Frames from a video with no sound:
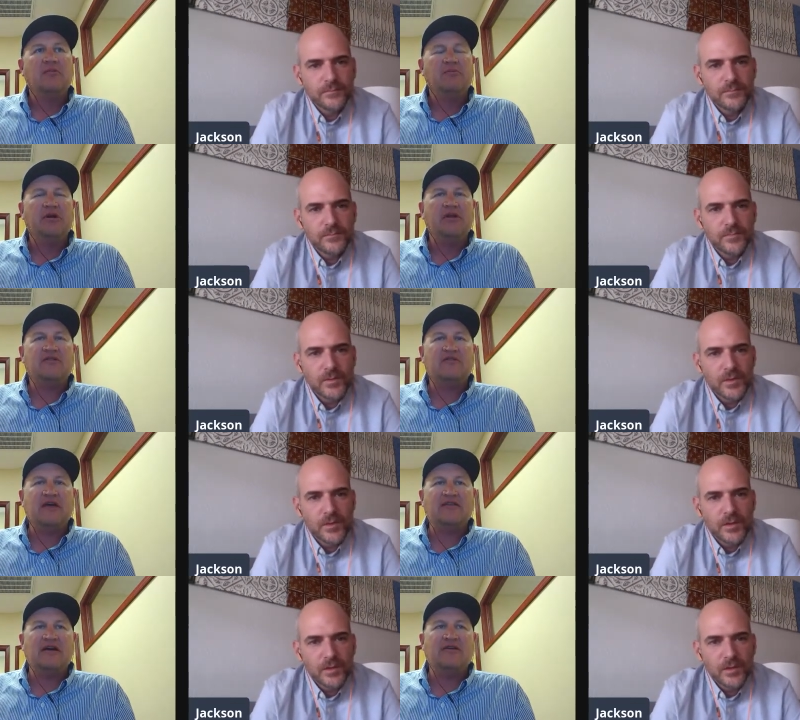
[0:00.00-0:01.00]
Speaker 1: but it's
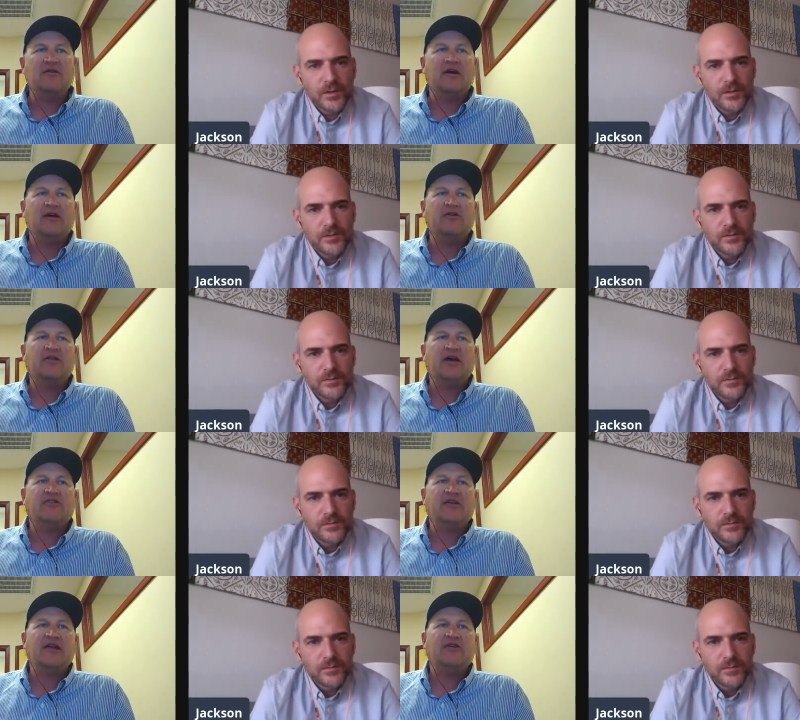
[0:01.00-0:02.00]
less under hundred
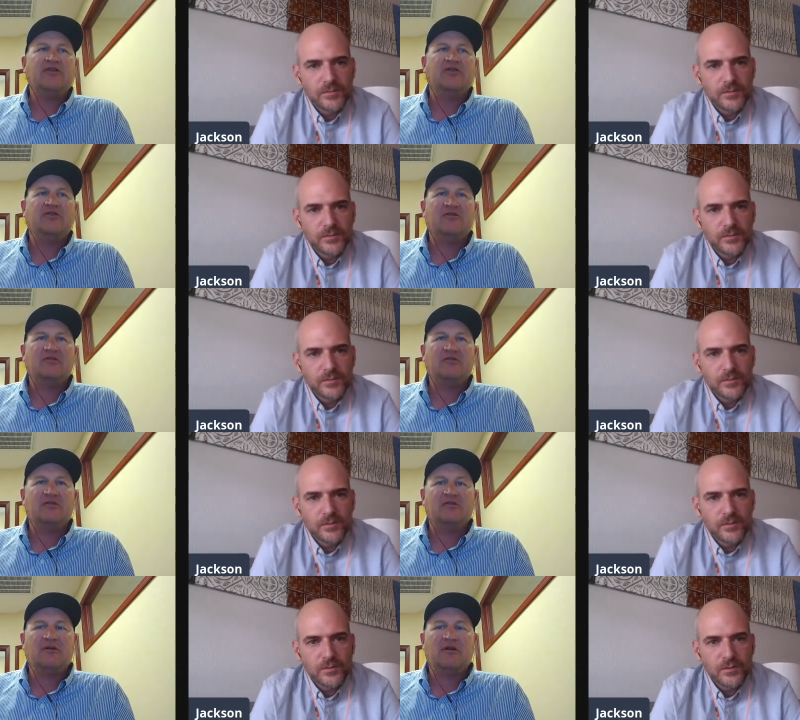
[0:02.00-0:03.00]
thousand acres
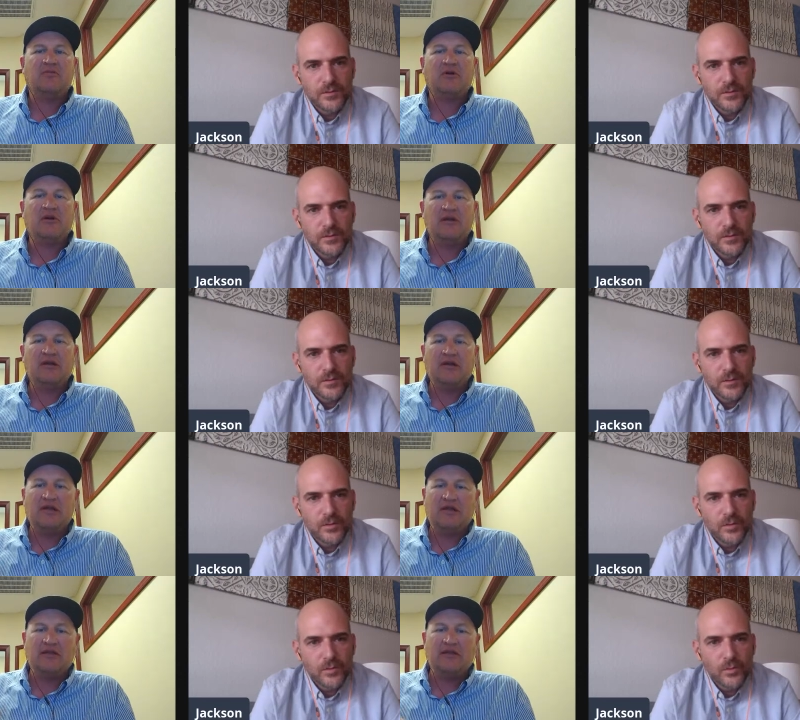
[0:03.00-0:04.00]
are pr-
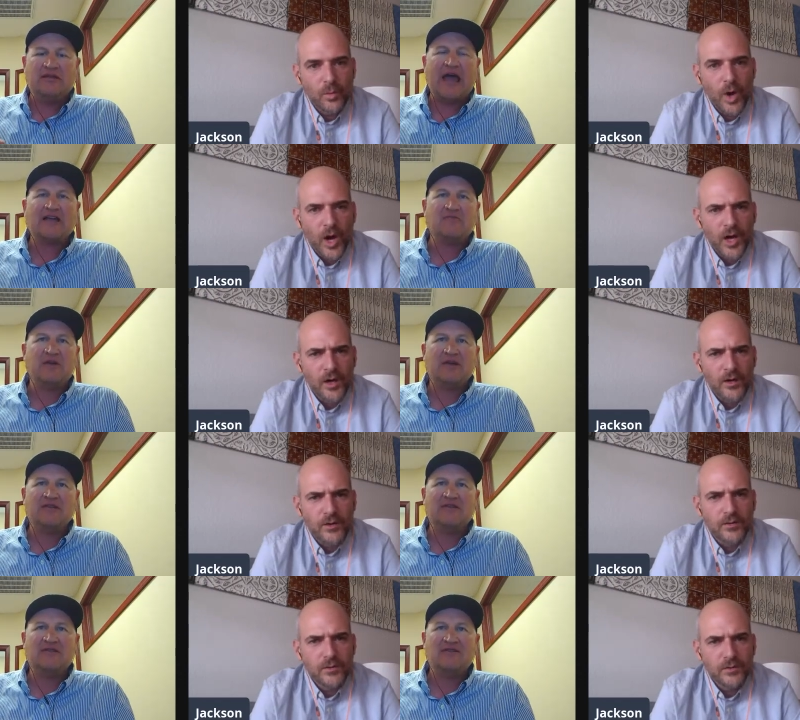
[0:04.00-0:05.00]
in the wow.
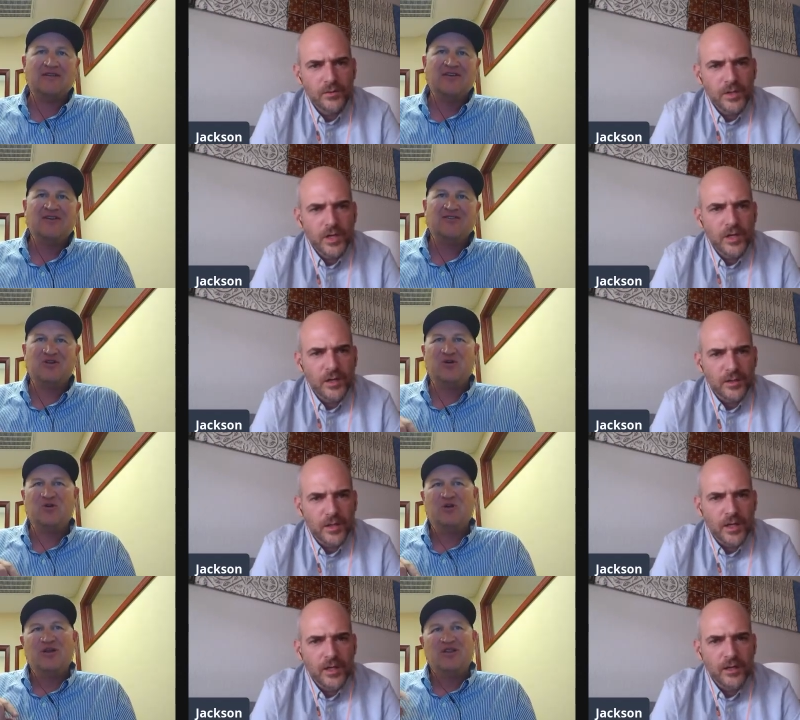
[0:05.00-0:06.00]
Tax yeah. So
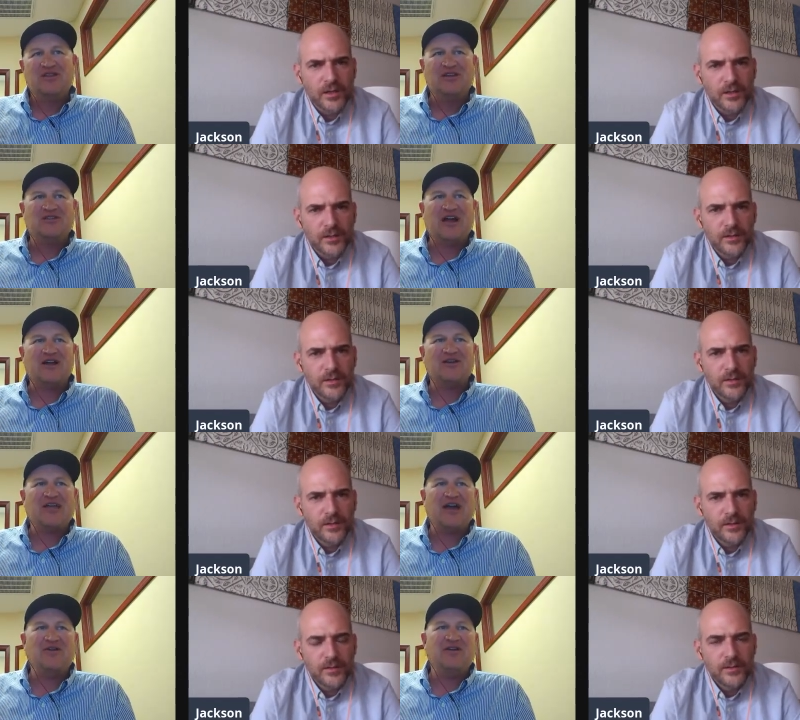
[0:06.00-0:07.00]
yeah. the entire
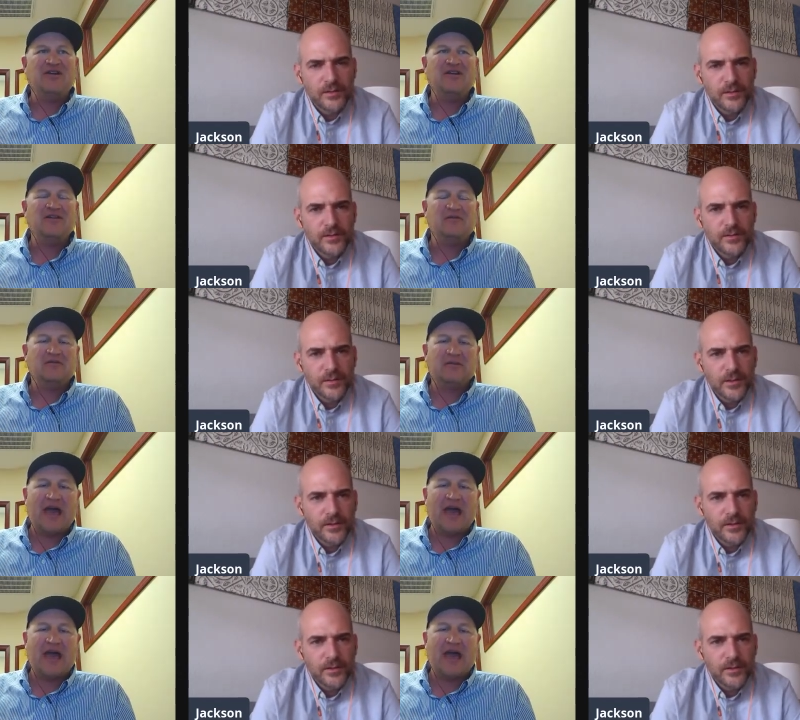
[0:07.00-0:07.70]
county yeah.